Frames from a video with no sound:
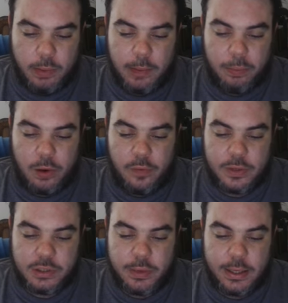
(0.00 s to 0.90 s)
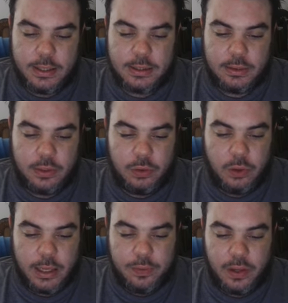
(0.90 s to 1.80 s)
by province, right? Because you
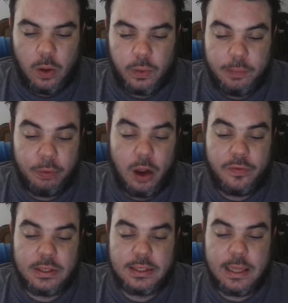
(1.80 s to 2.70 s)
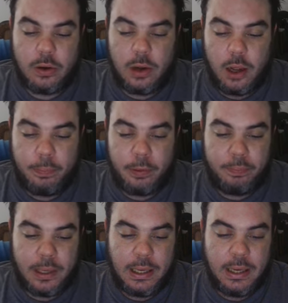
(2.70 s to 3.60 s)
look at the only provinces that are up are
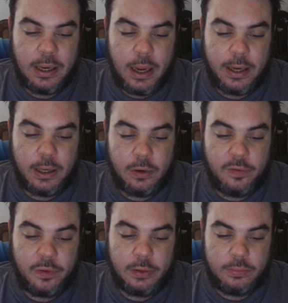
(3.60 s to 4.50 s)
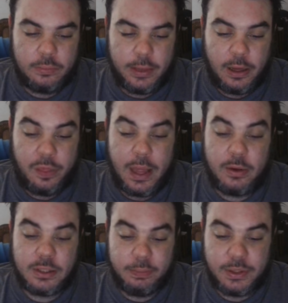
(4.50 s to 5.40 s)
PEI and Nunavut. Right,
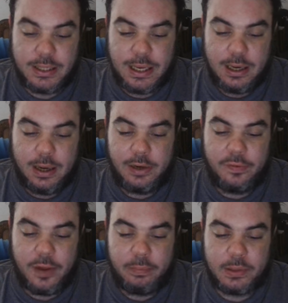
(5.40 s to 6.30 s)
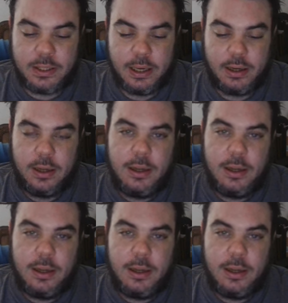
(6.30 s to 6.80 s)
1,000%, 95%.